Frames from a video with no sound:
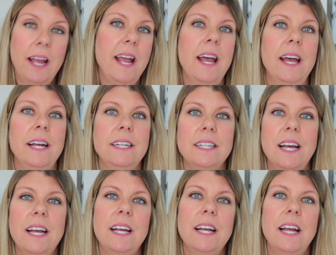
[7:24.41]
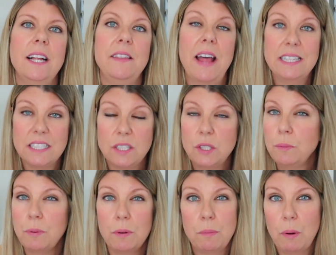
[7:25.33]
And that's
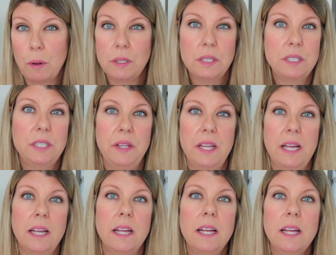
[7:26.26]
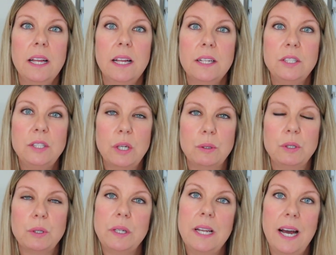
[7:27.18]
super important to the
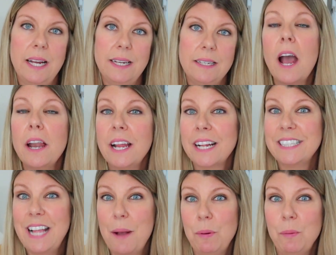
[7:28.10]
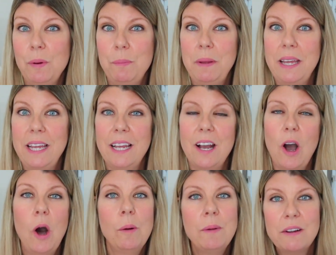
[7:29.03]
social 9. An example would be
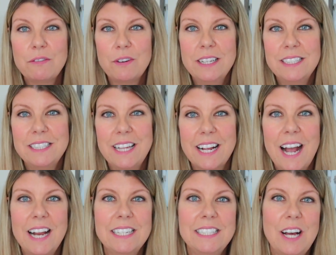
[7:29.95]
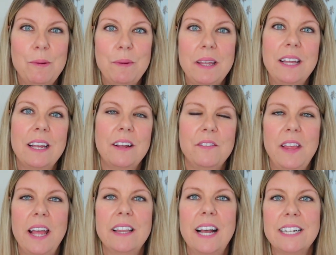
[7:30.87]
all my friends, they kind of tell me,
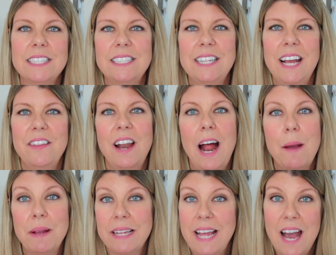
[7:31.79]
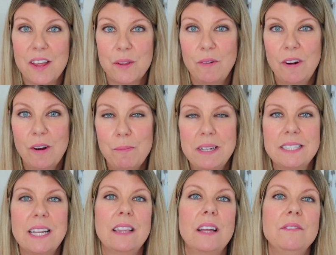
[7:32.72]
they like to say that I'm a gatherer
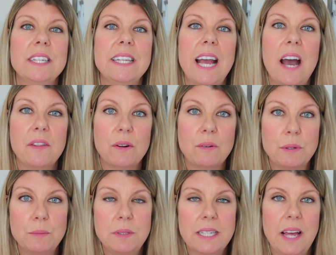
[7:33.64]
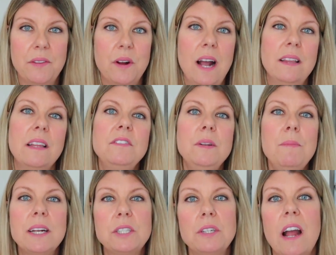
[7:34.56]
because I love to gather groups together. I love to
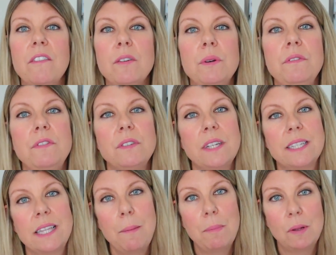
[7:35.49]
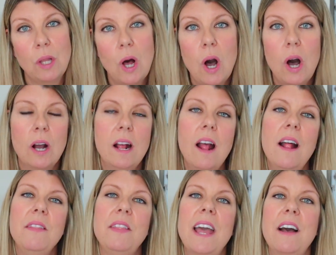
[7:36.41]
make sure everyone feels like they belong,
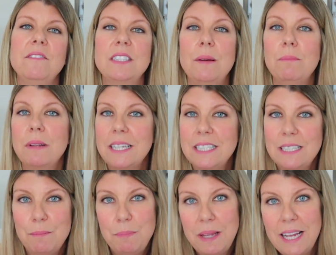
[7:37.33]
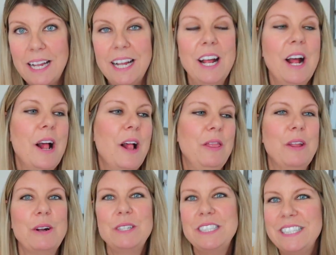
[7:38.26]
they have some place to be,
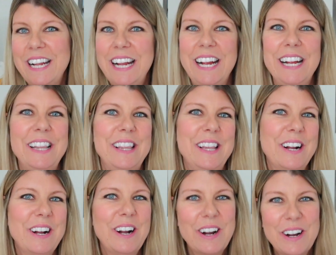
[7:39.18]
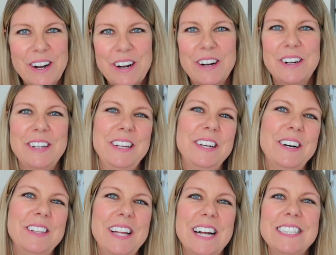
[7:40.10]
they're seen, they're heard. You
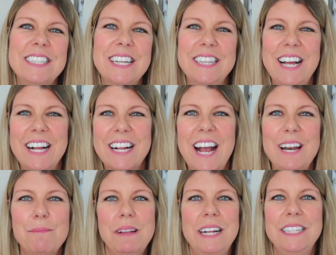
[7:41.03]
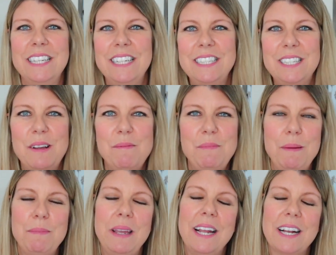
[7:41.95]
know, that kind of plays into
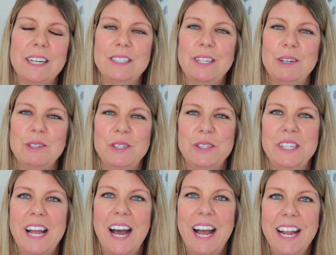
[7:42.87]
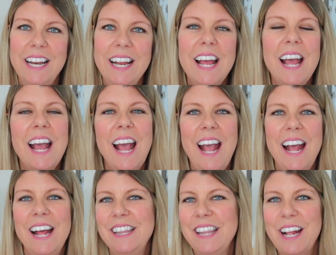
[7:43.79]
me being a social 9,
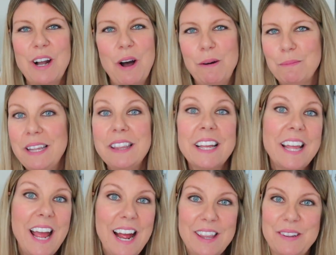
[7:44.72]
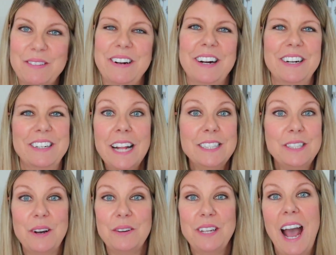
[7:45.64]
and they call me the gatherer. And
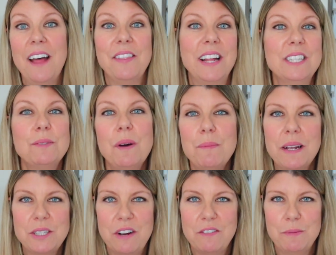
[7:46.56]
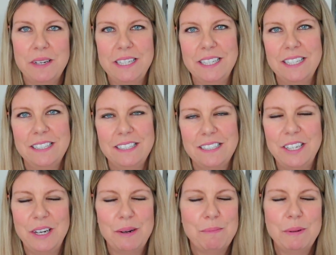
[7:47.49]
so yeah, they just want to make sure everybody,
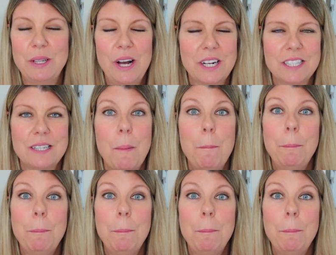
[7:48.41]
you know, belongs.